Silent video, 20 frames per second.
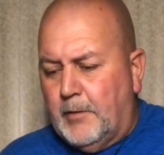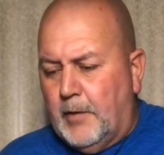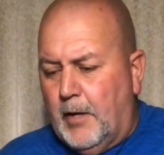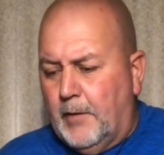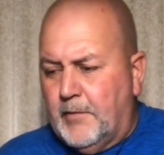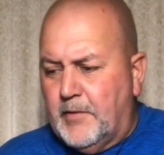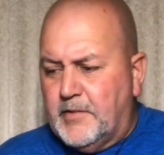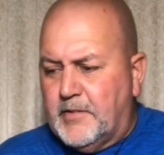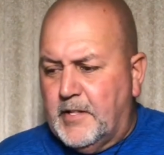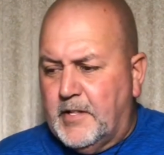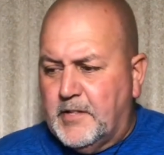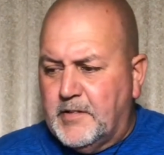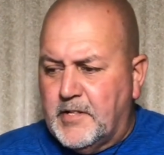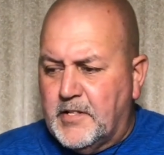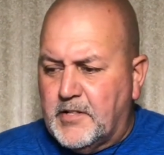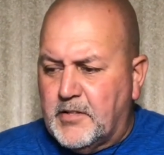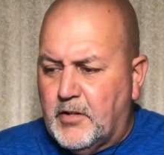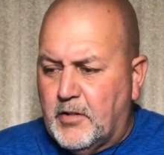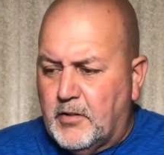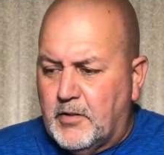obviously, because
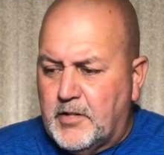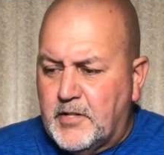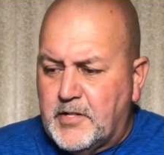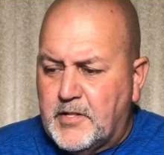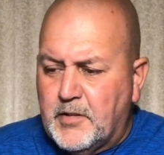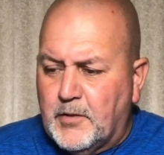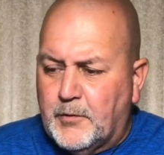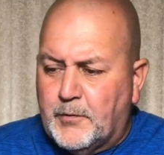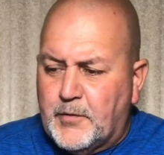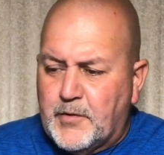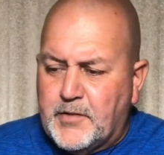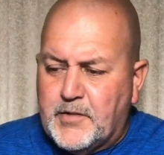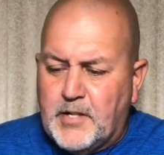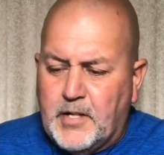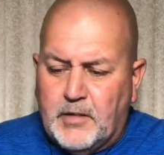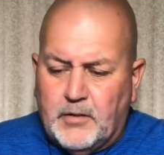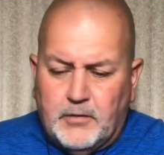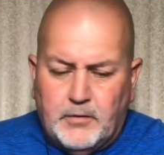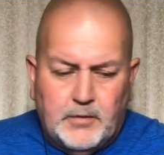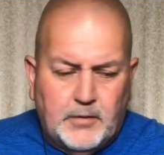this car is still for
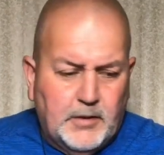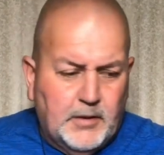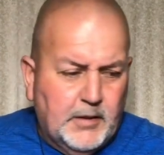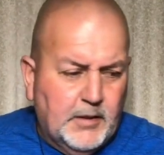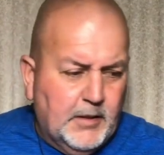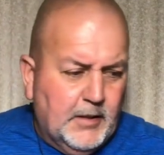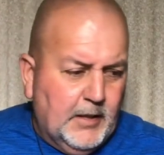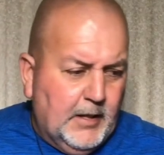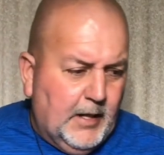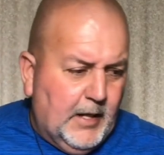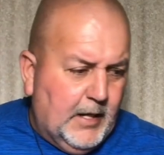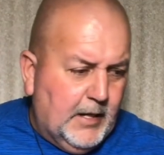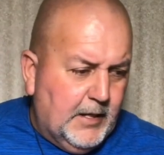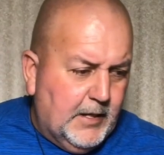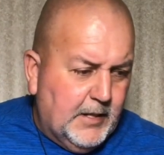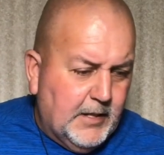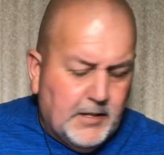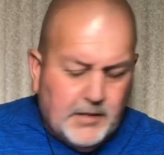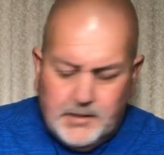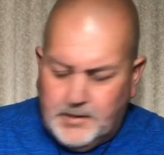sale, and it
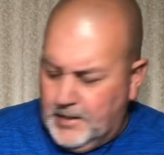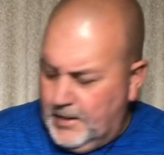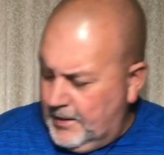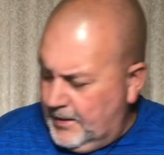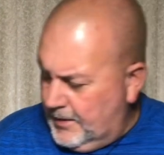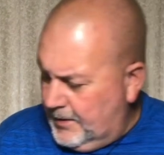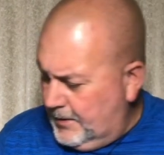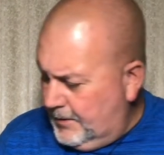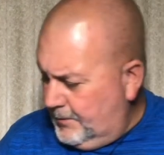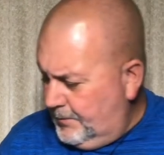is a